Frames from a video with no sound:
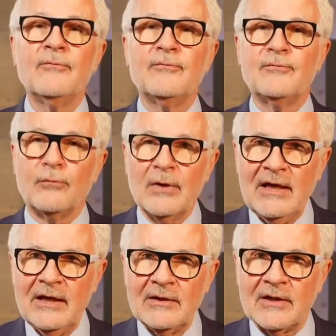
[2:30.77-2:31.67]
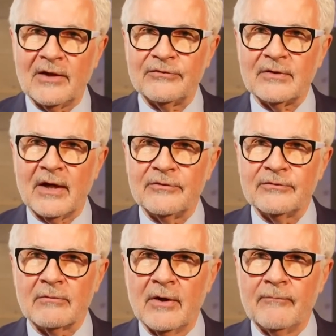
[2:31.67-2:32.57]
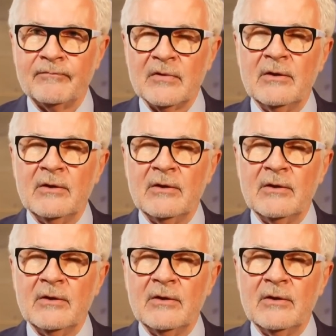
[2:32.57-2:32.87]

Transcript: free testosterone.